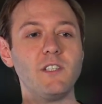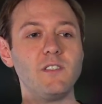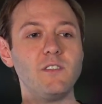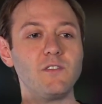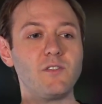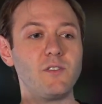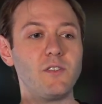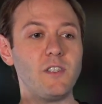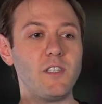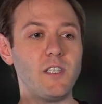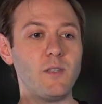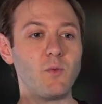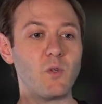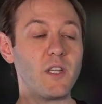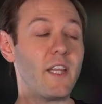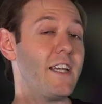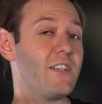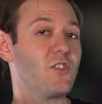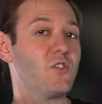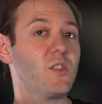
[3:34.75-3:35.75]
is the
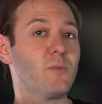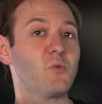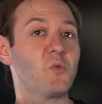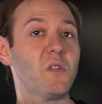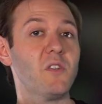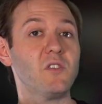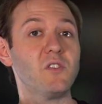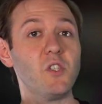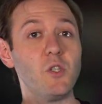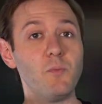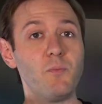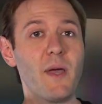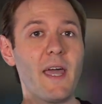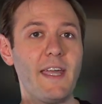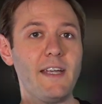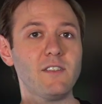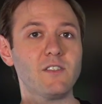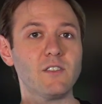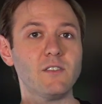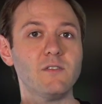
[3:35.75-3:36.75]
relationship between the two
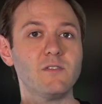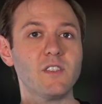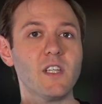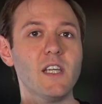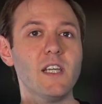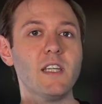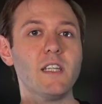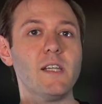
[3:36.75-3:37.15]
painters